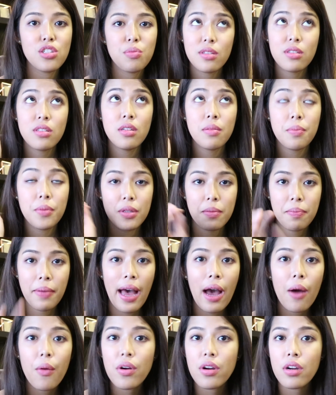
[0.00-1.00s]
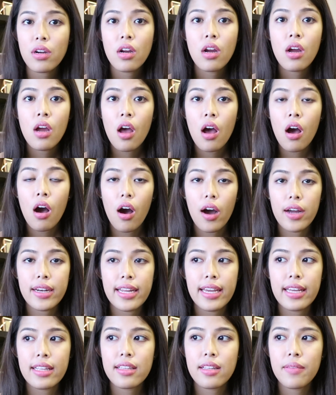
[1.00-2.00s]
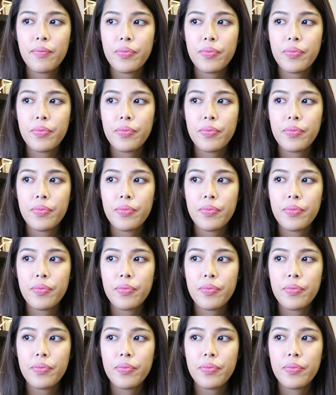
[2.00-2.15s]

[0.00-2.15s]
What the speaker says: to put power on it,